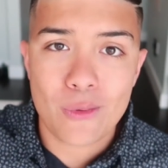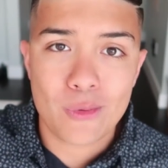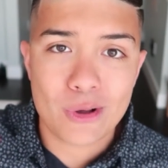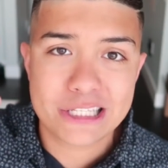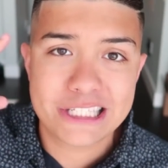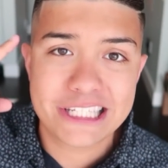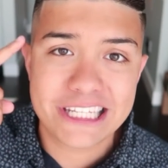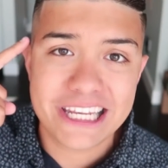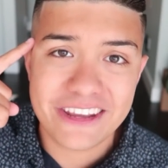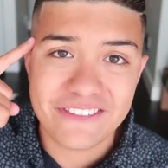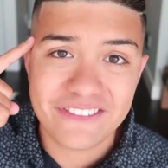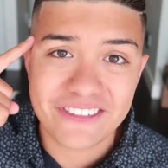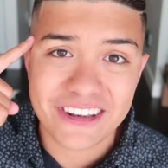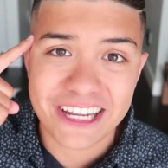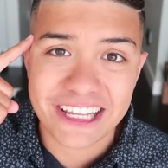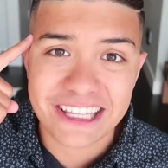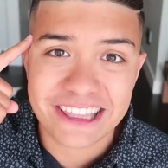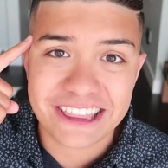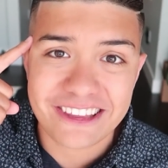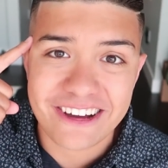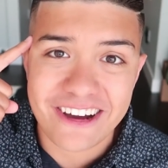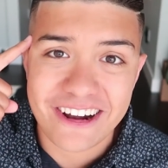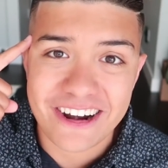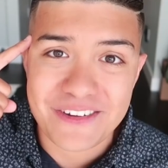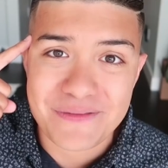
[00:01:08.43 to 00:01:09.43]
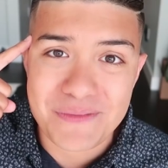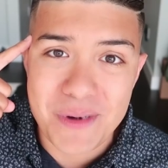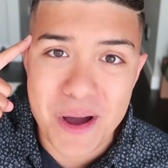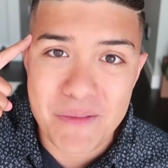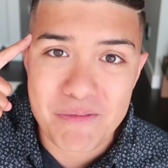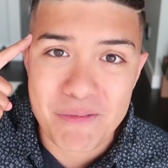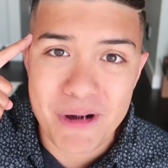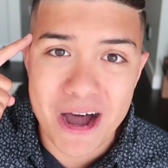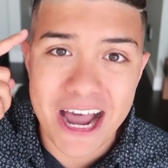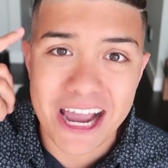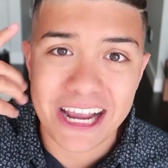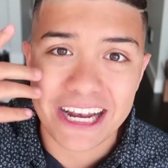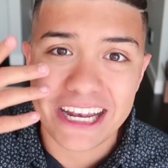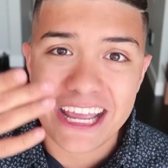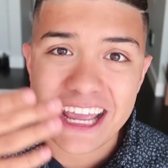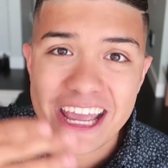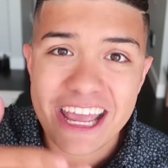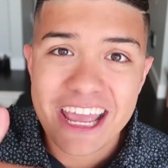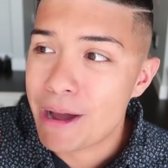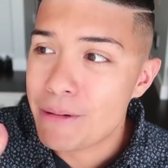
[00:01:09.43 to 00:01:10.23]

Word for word: It wasn't even a thought in my mind.